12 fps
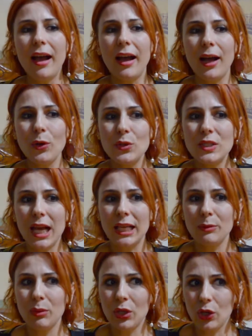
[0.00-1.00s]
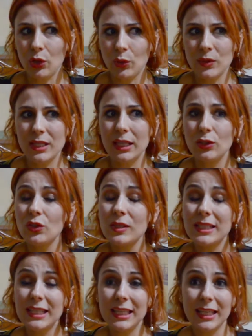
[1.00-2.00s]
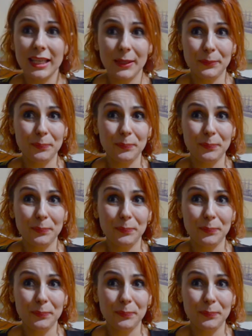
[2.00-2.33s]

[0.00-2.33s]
outside because they don't see